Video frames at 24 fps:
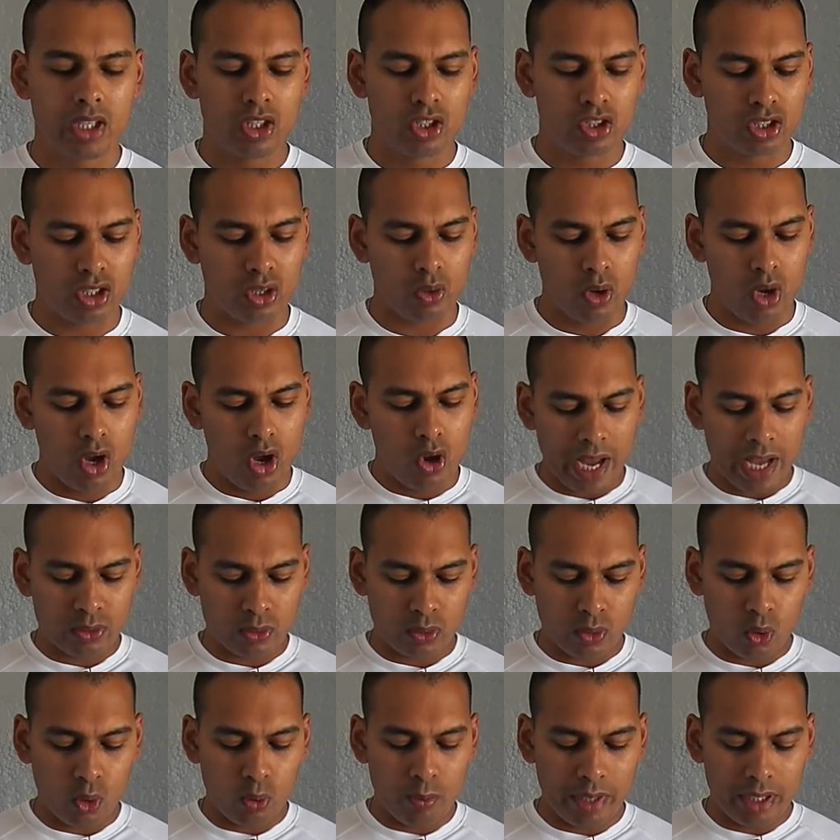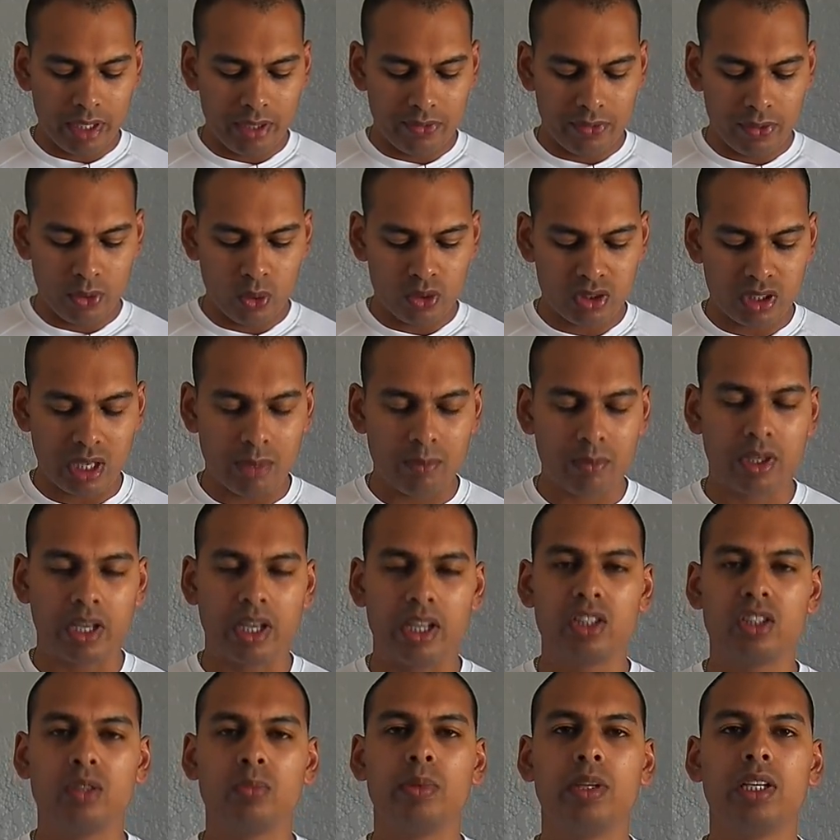So, as with all my reviews, I'm going
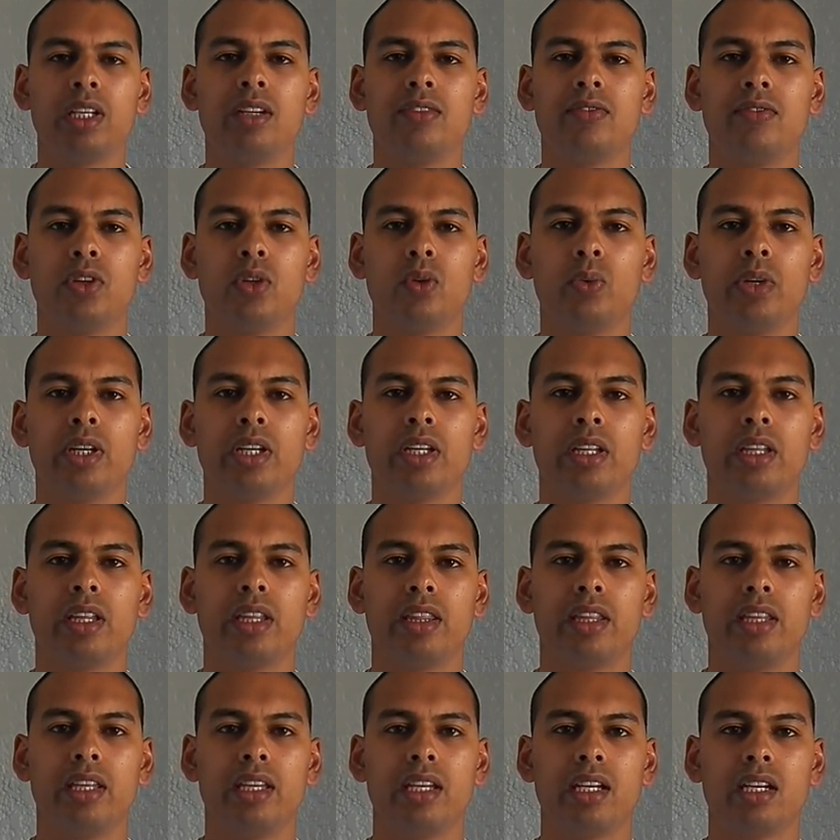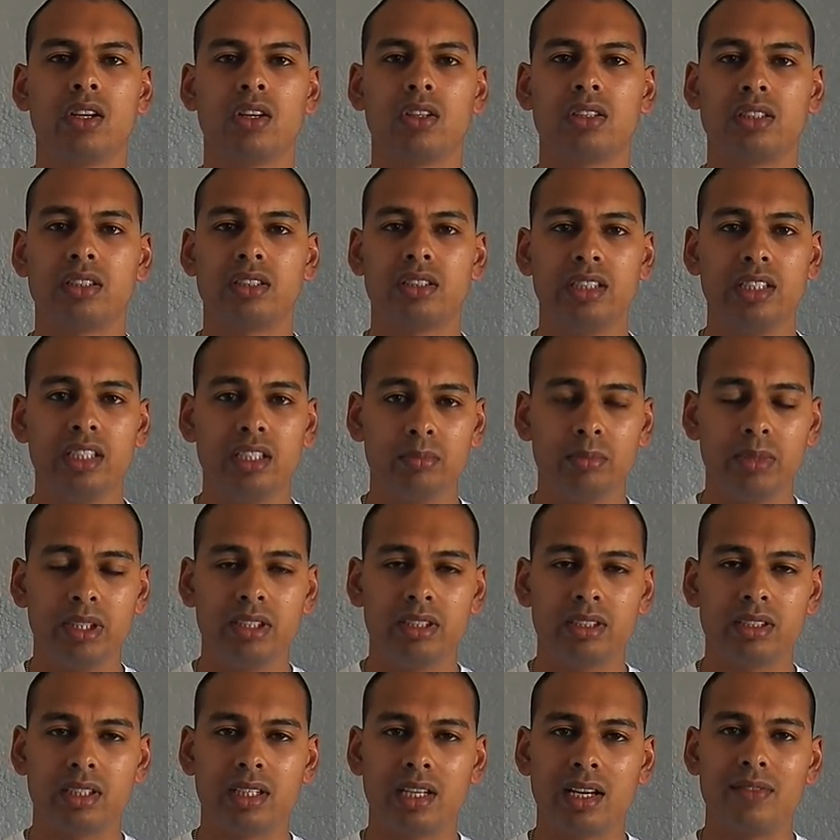to be reviewing the
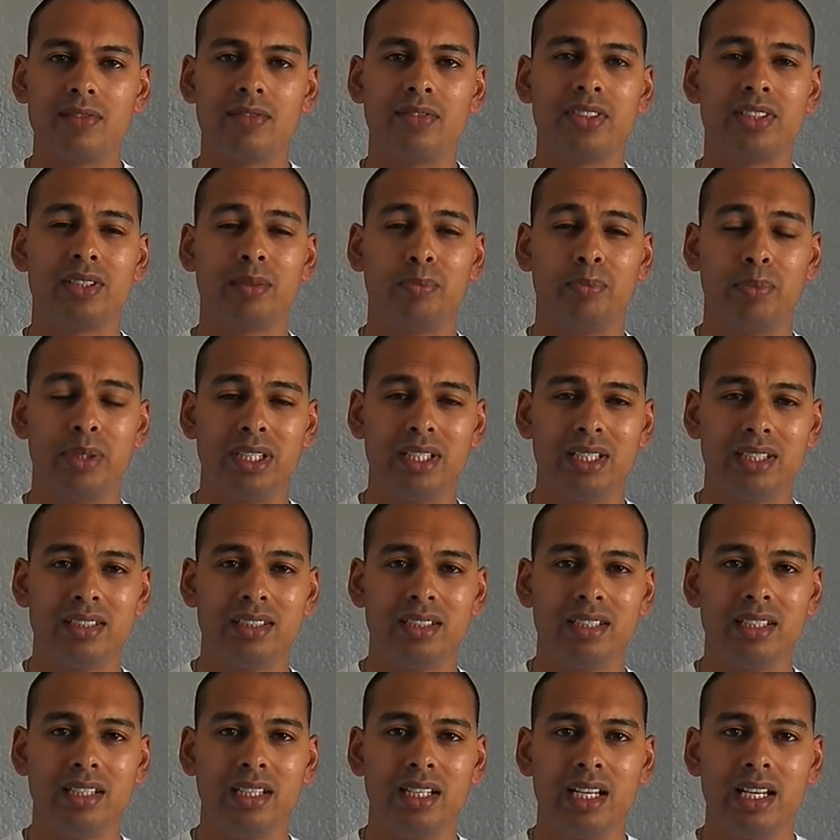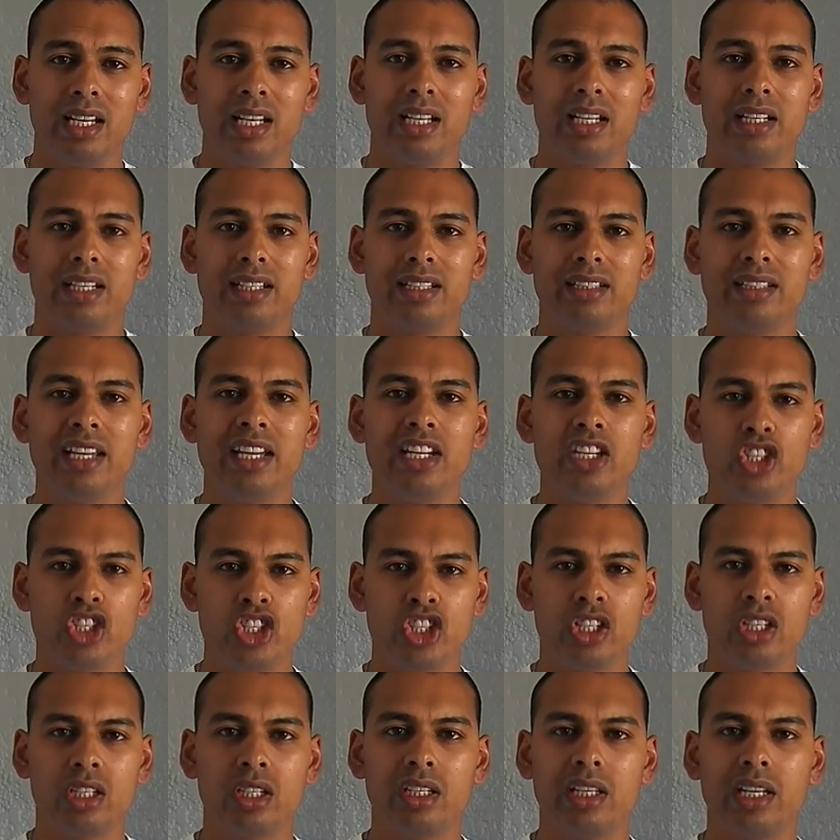concealment, comfortability,
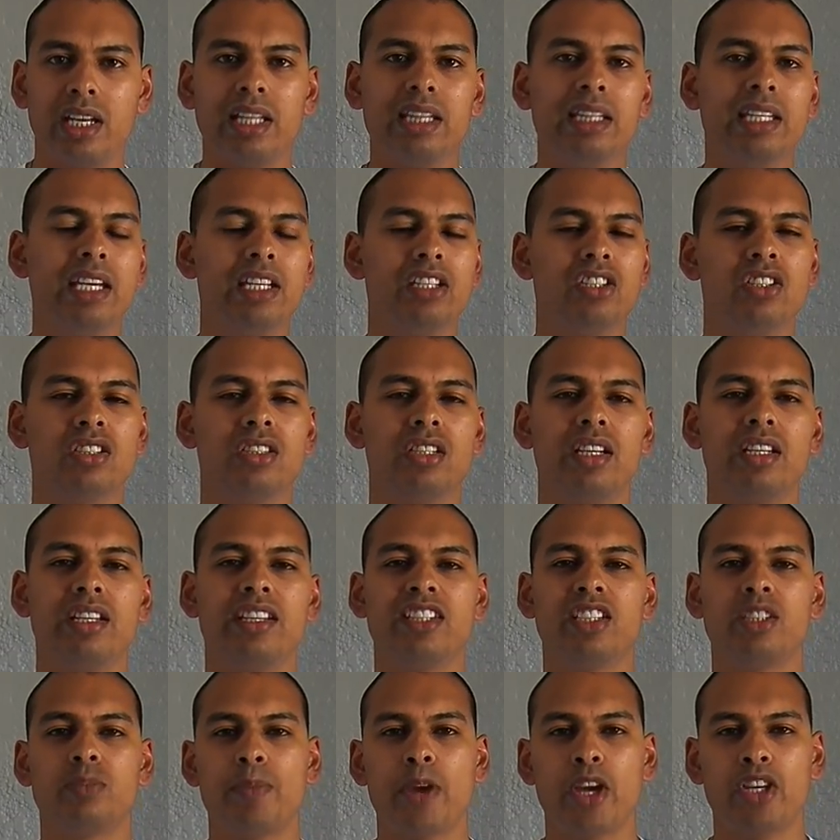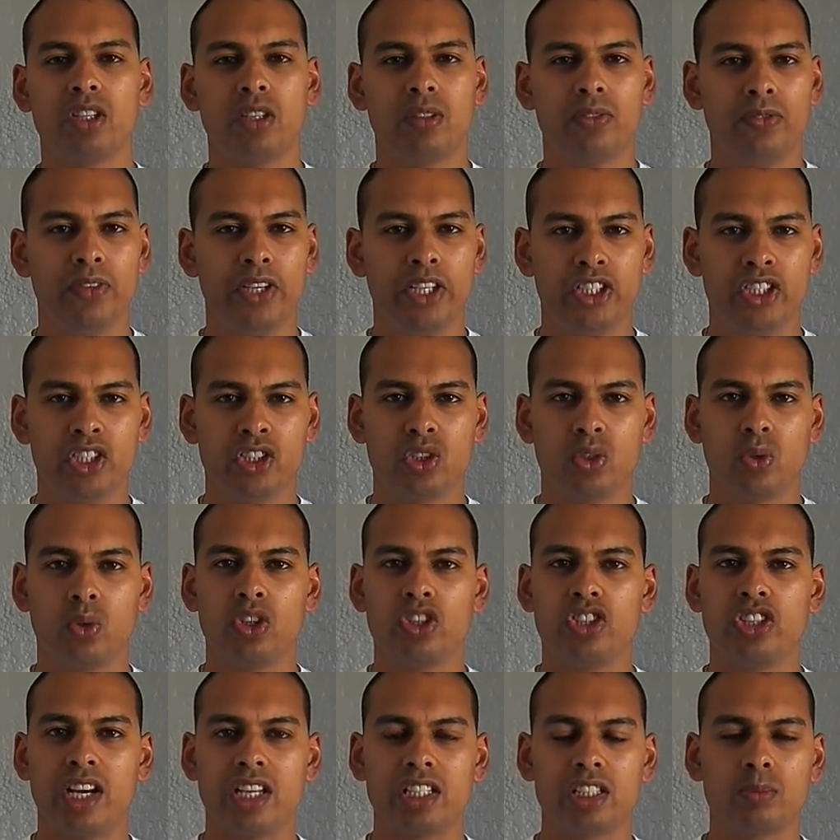retention, and then just any special features or
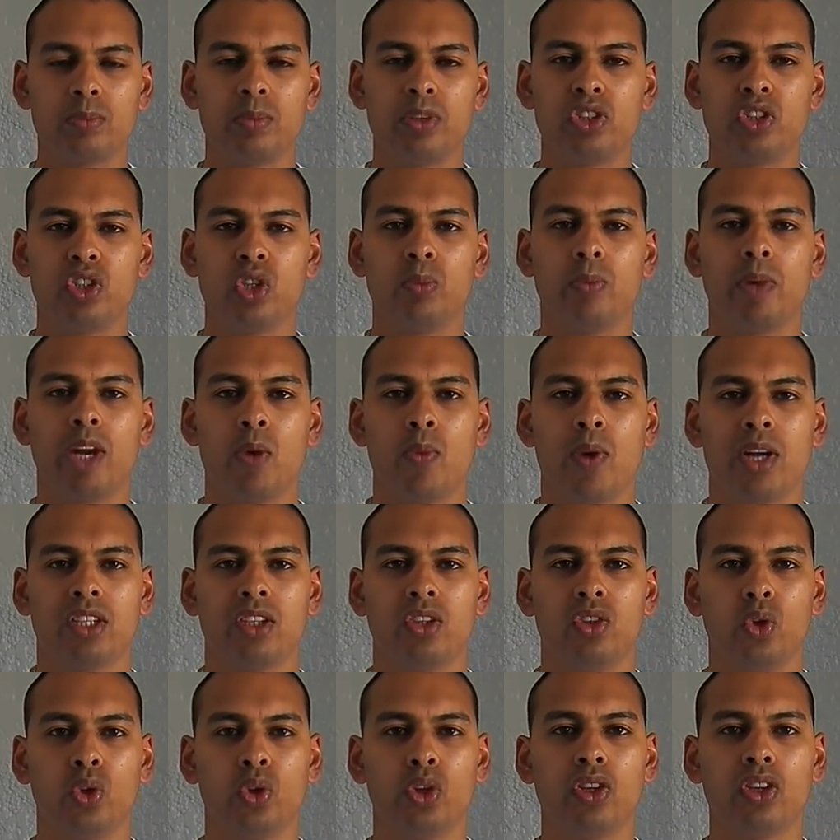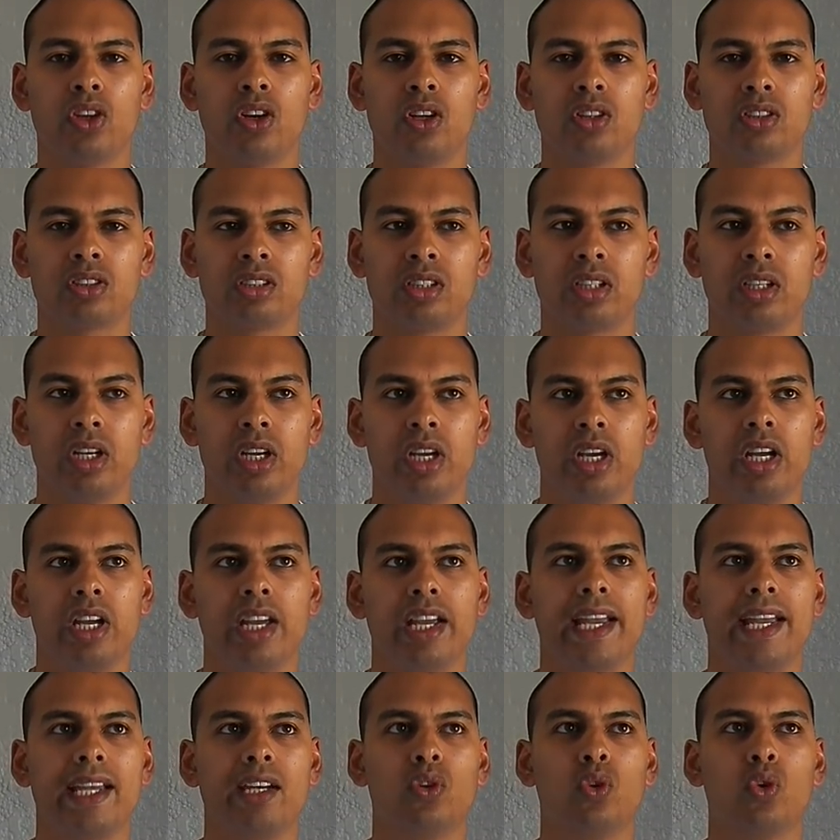adjustments you may want to do to the holster
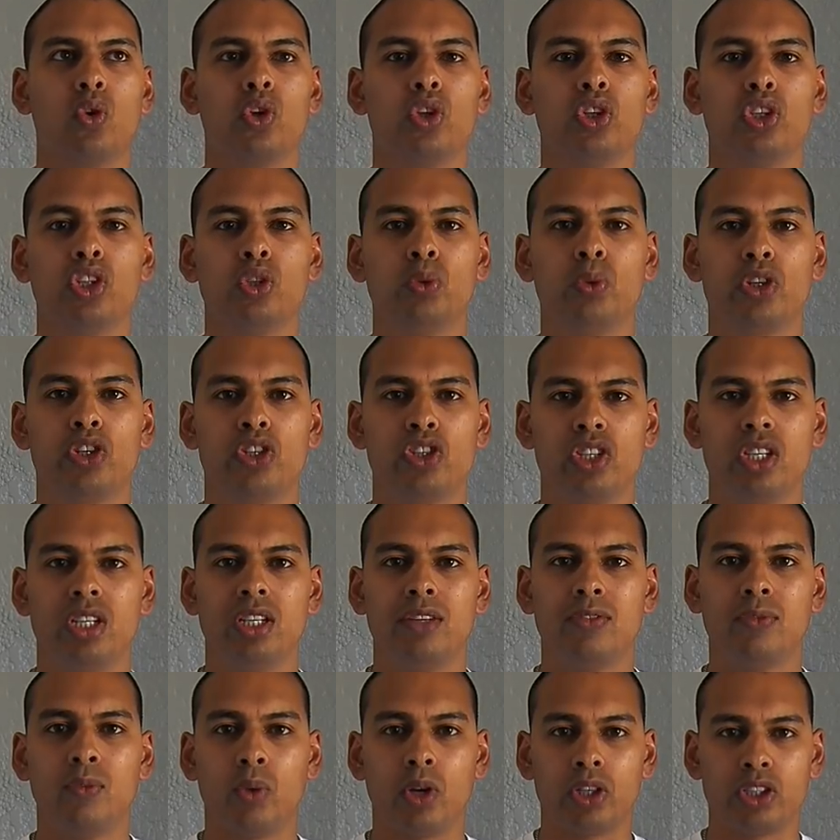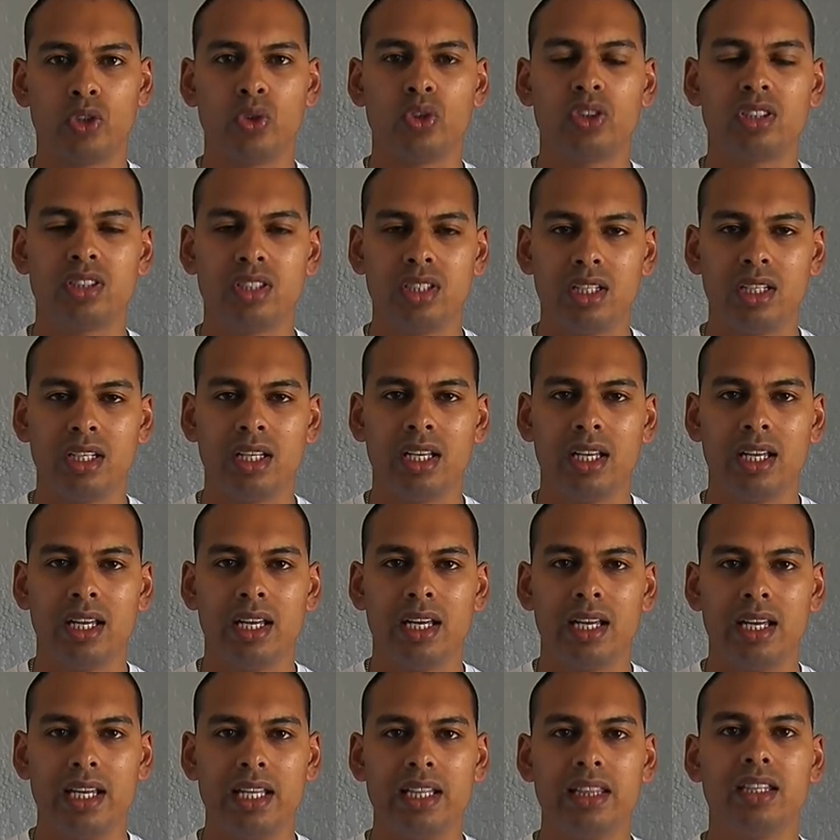in order to achieve what you see
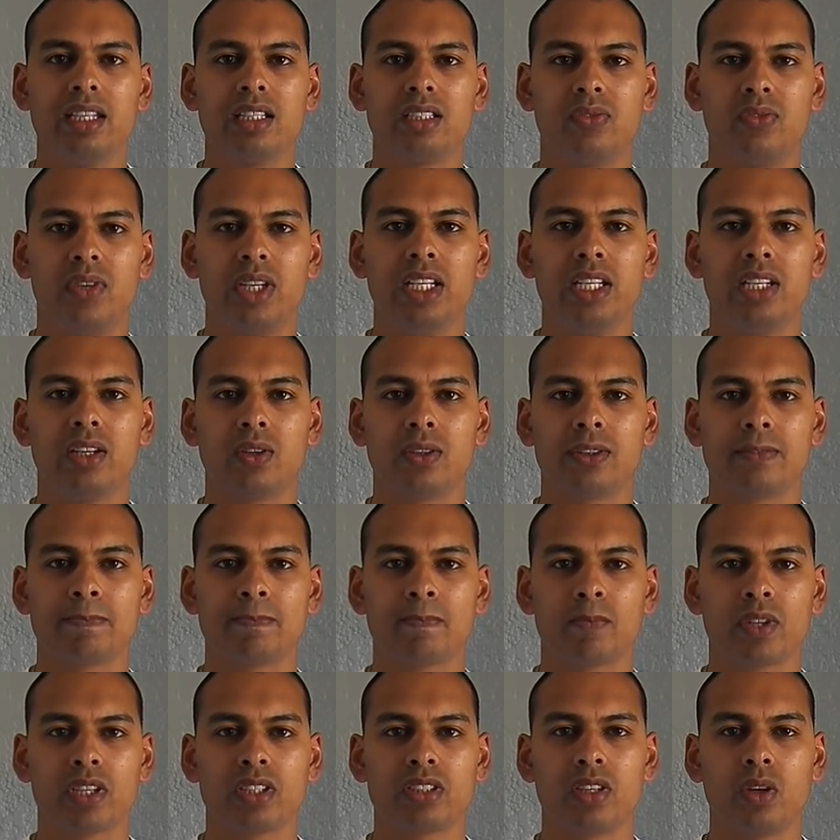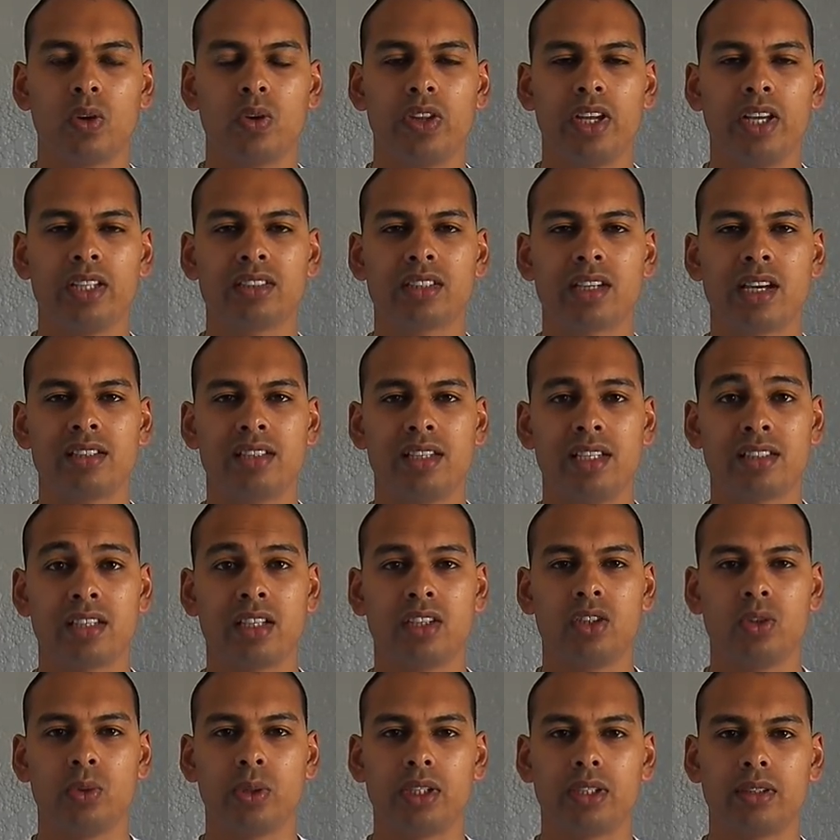in this video. So, thanks guys, let's
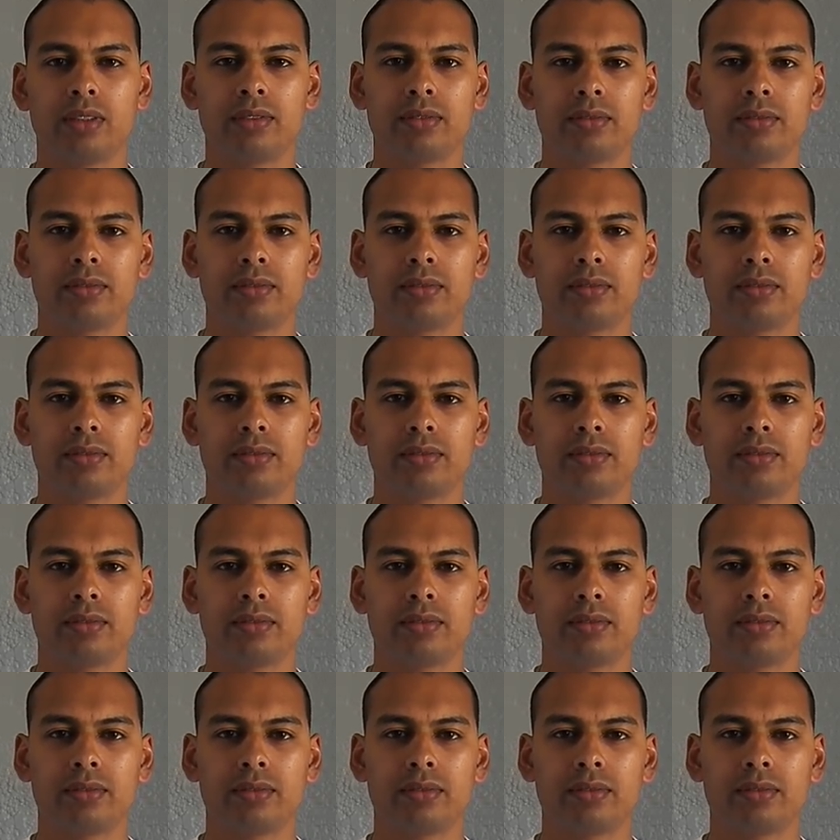get to it.